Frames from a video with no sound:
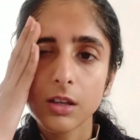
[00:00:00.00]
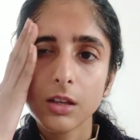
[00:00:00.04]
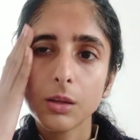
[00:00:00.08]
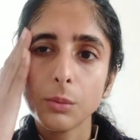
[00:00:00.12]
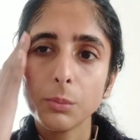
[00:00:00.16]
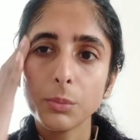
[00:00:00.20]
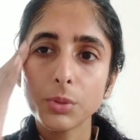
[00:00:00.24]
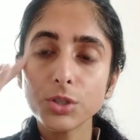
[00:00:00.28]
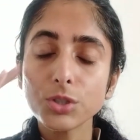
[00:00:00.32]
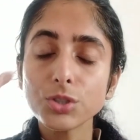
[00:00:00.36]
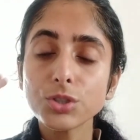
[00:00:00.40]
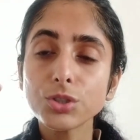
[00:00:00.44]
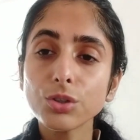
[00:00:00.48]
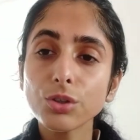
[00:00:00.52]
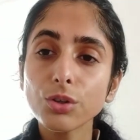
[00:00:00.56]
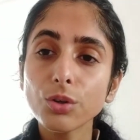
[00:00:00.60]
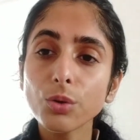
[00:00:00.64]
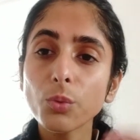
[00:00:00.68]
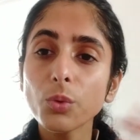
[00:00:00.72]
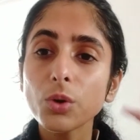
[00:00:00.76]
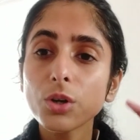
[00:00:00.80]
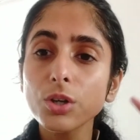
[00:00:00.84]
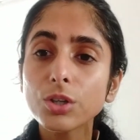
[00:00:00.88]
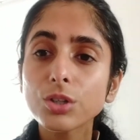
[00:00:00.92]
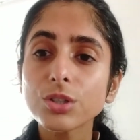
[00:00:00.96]
because you know
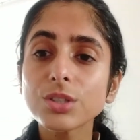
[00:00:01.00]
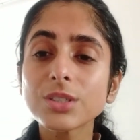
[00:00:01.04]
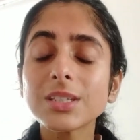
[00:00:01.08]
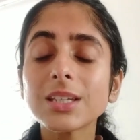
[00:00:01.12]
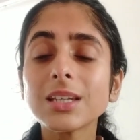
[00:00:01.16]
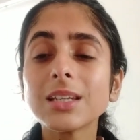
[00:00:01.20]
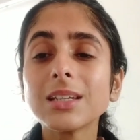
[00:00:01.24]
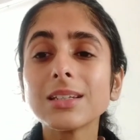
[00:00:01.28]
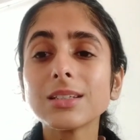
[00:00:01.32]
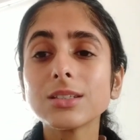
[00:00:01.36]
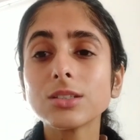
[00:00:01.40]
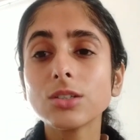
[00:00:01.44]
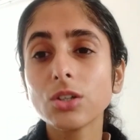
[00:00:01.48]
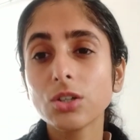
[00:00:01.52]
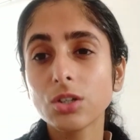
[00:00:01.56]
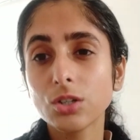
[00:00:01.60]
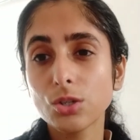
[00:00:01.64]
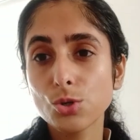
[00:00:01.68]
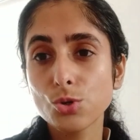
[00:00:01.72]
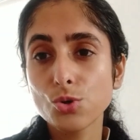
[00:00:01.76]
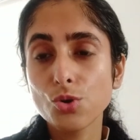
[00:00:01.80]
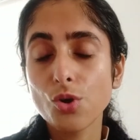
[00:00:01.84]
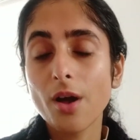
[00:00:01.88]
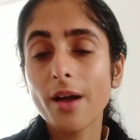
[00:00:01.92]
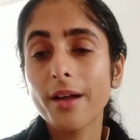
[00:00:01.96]
what, your skin is gonna
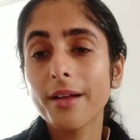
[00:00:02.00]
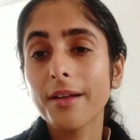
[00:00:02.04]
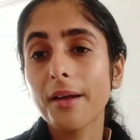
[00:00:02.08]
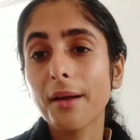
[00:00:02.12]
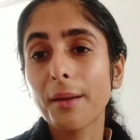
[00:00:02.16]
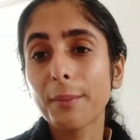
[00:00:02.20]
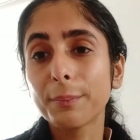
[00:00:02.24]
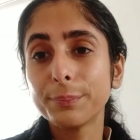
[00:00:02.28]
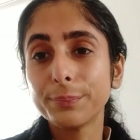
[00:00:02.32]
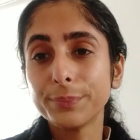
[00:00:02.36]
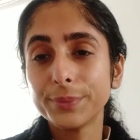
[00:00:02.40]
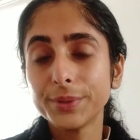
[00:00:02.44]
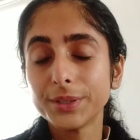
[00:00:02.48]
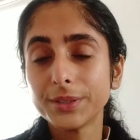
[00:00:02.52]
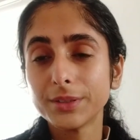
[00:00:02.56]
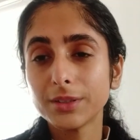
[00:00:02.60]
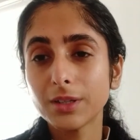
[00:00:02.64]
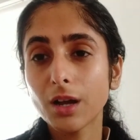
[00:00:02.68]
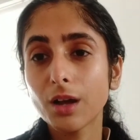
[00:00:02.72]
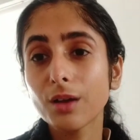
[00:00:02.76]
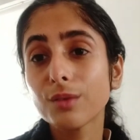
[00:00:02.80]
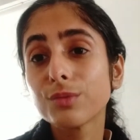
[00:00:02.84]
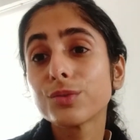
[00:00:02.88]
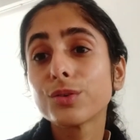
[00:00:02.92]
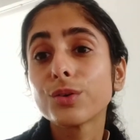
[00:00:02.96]
dry up
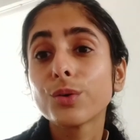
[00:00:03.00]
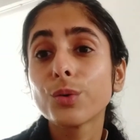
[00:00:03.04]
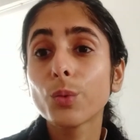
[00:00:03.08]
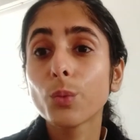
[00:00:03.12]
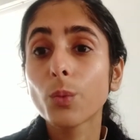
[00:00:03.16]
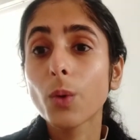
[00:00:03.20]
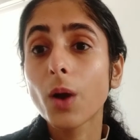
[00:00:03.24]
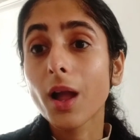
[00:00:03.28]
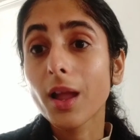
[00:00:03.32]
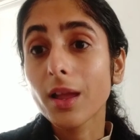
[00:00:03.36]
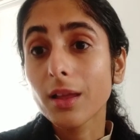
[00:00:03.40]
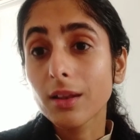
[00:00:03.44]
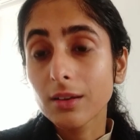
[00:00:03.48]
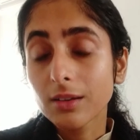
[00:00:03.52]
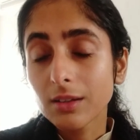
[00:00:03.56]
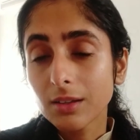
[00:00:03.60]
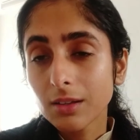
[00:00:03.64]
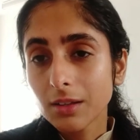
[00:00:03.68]
after a while